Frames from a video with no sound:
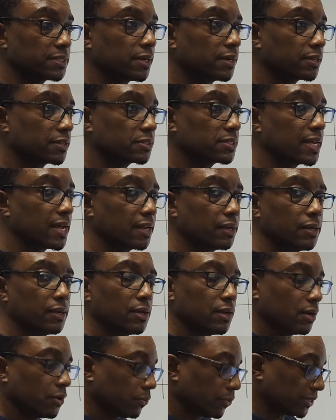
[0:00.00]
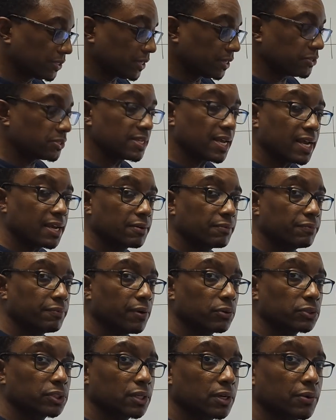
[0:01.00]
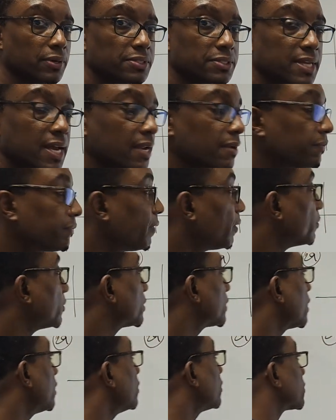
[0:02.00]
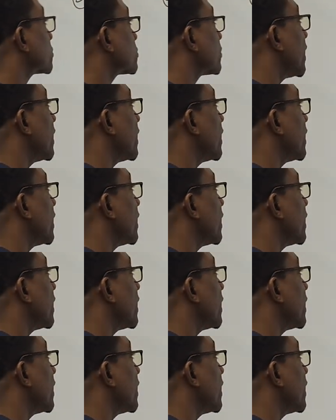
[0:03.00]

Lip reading: need to understand what a sine function, how a sine function looks,